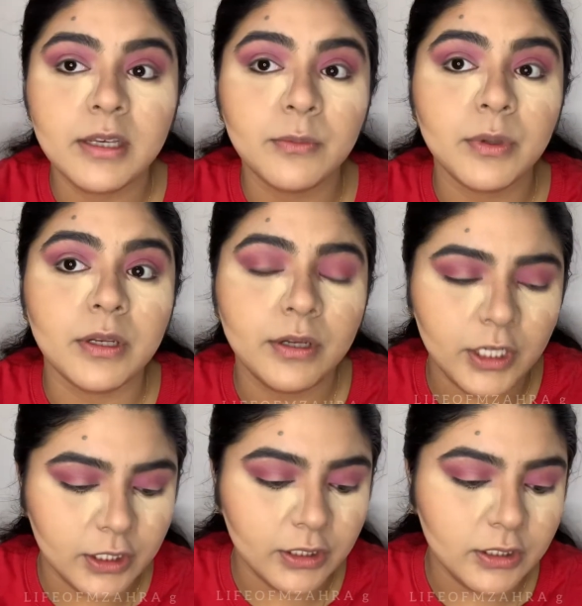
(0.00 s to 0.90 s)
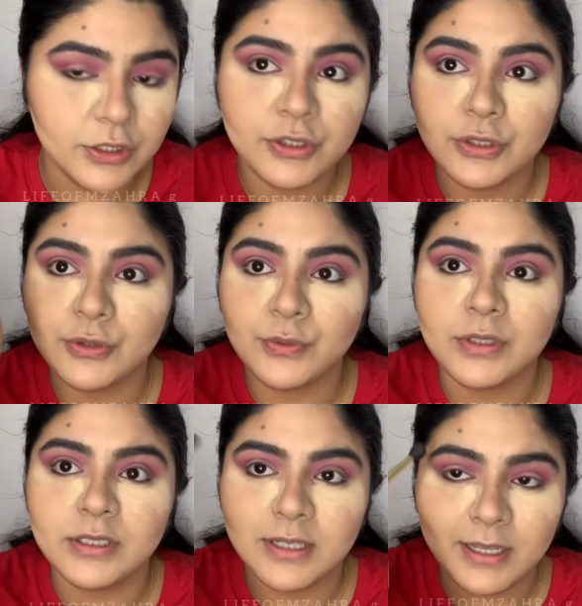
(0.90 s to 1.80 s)
we're done it just took
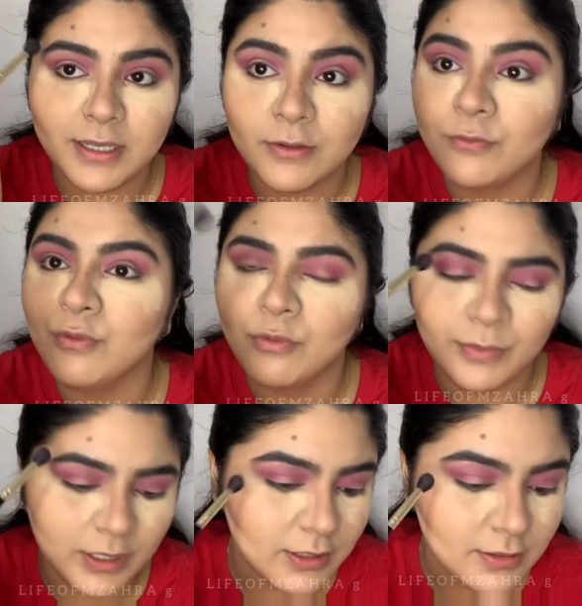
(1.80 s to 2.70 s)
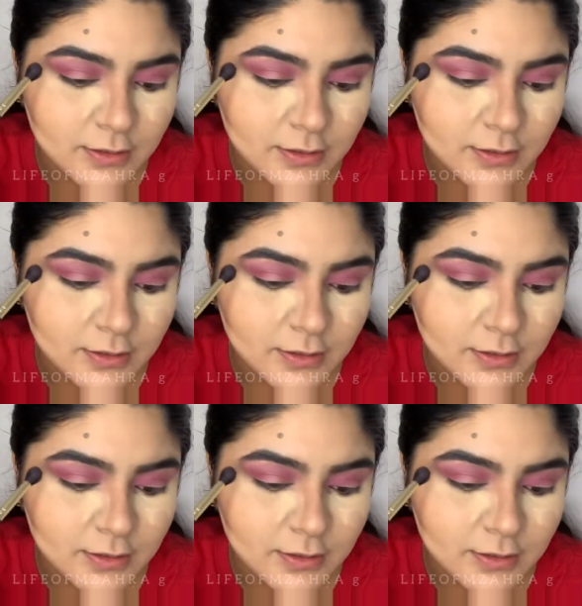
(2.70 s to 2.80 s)
us like four minutes